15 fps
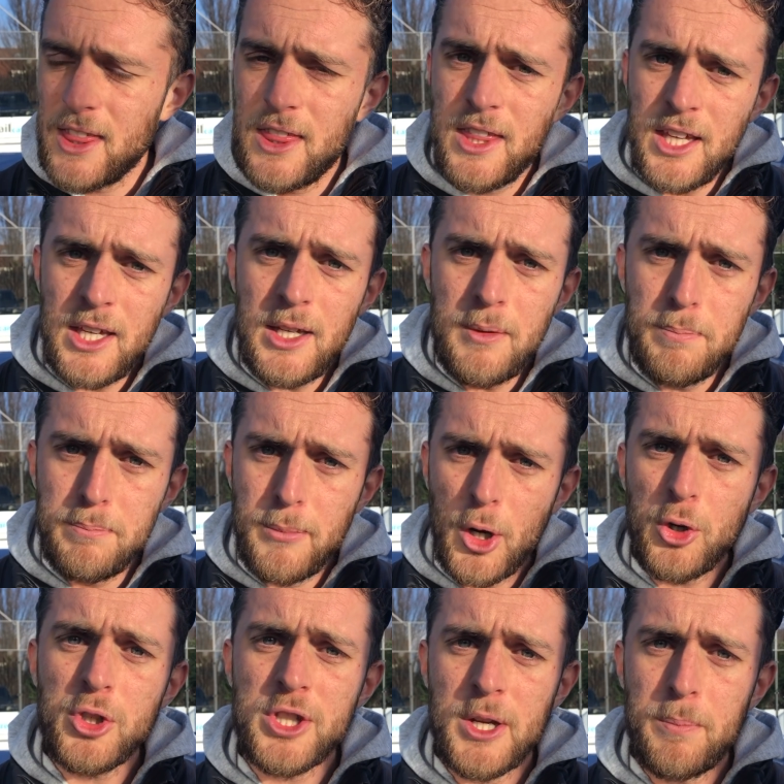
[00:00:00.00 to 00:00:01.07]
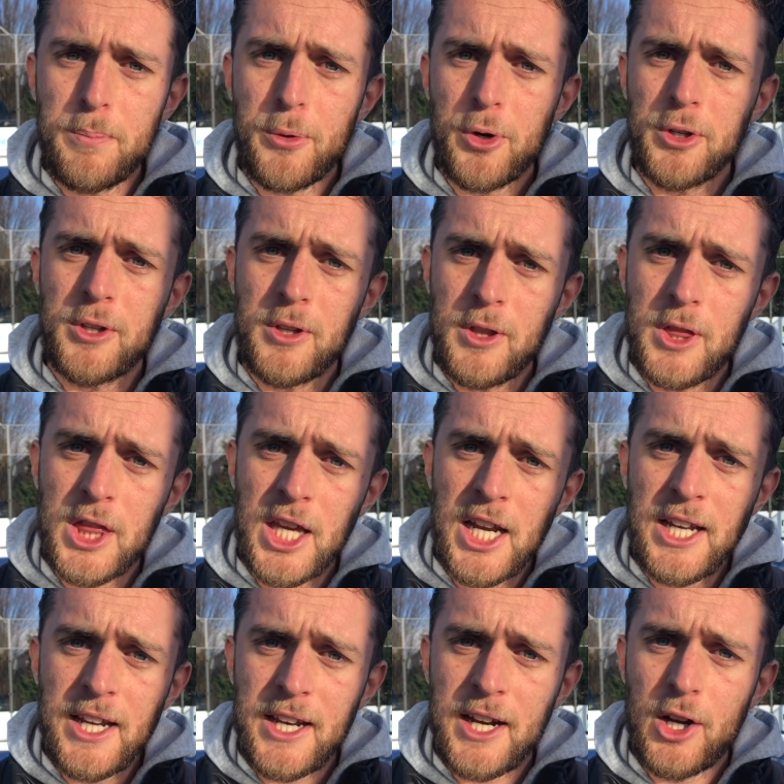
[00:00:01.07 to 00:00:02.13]
the most important thing
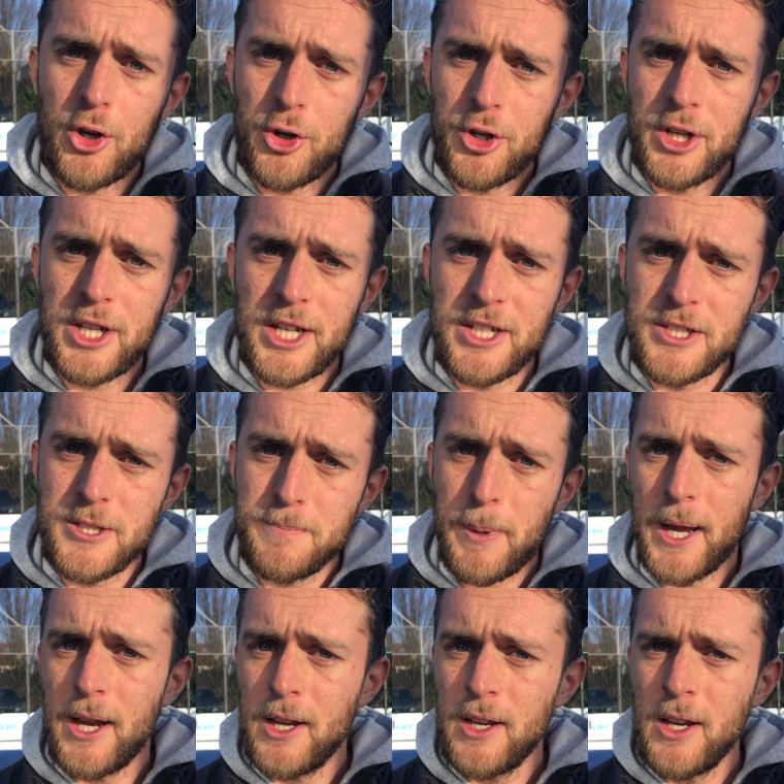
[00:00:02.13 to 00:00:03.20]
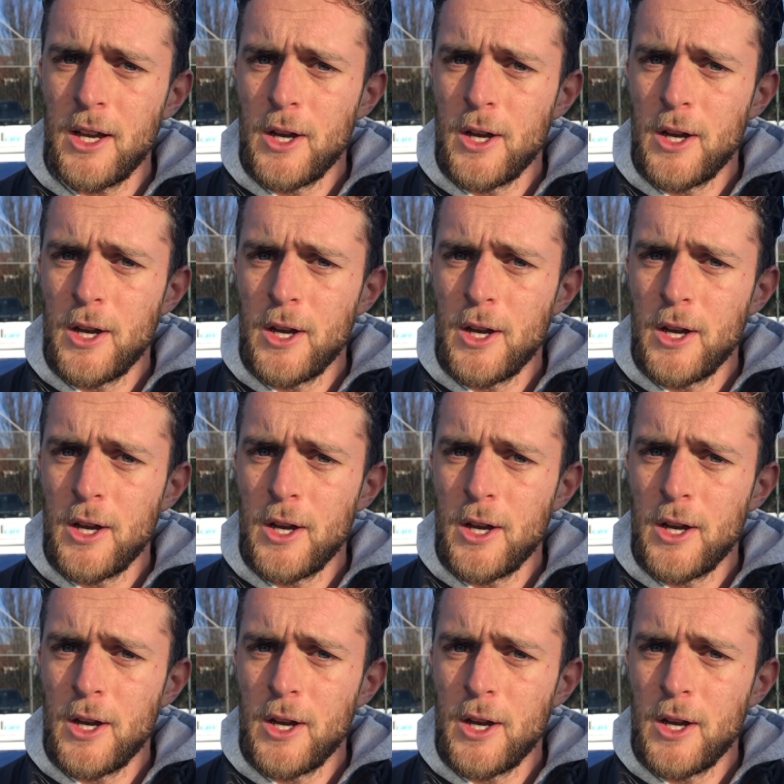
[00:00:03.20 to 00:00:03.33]
that I learned in Spain